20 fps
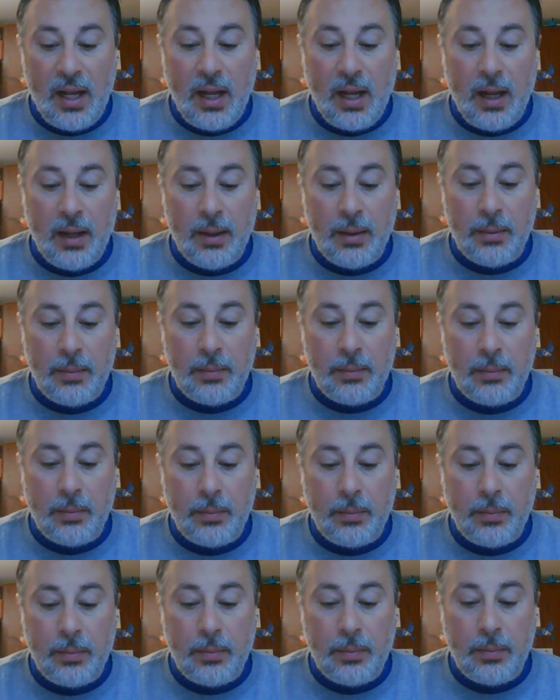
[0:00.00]

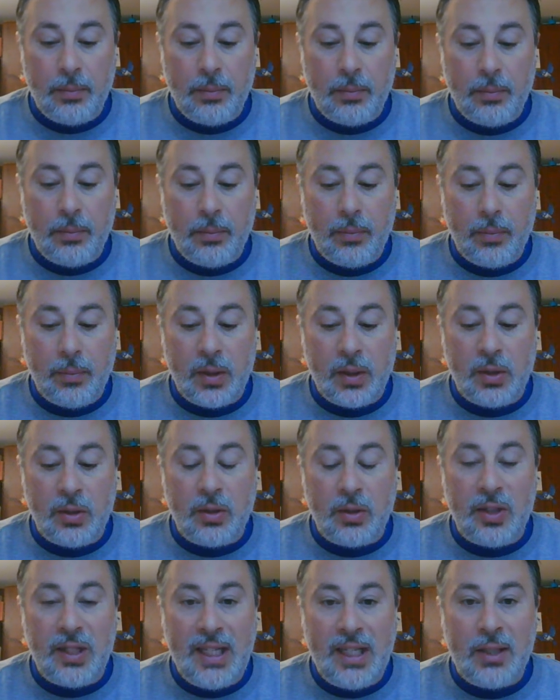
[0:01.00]

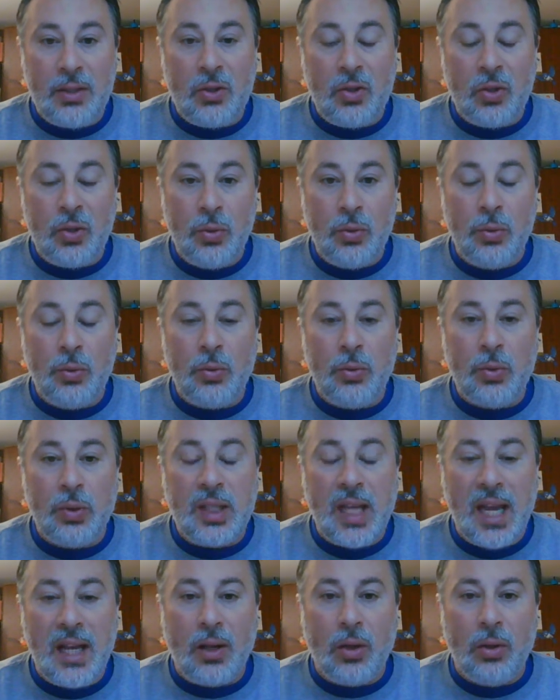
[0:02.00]
You need to
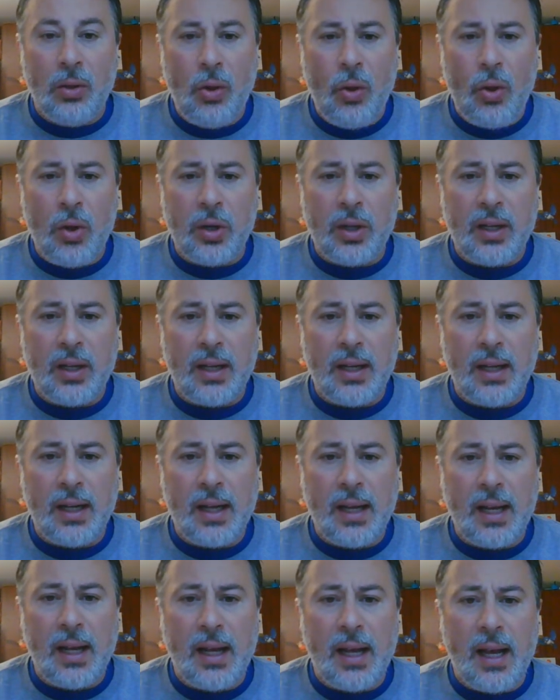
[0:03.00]
take a look
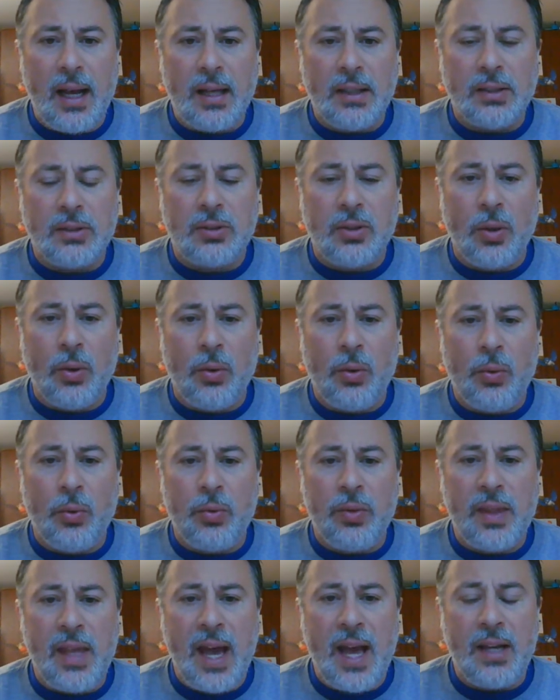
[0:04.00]

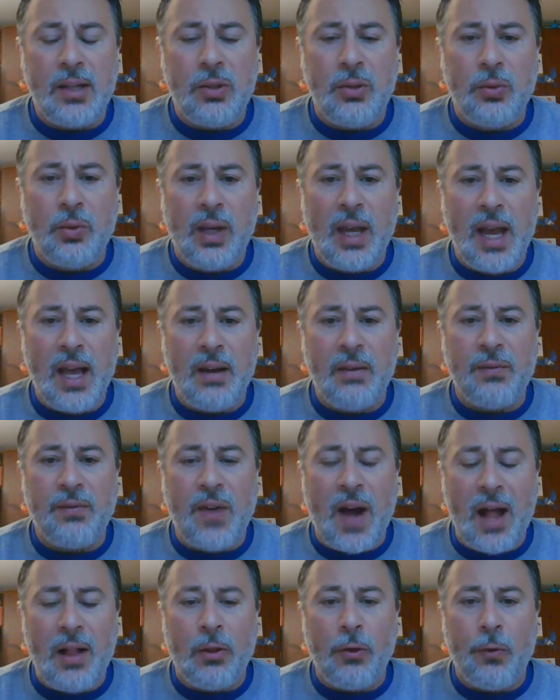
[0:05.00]
so that you can
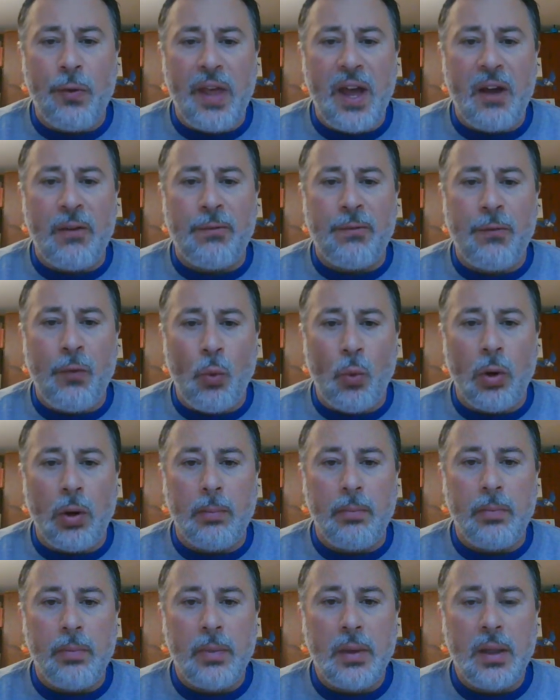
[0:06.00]
follow that form.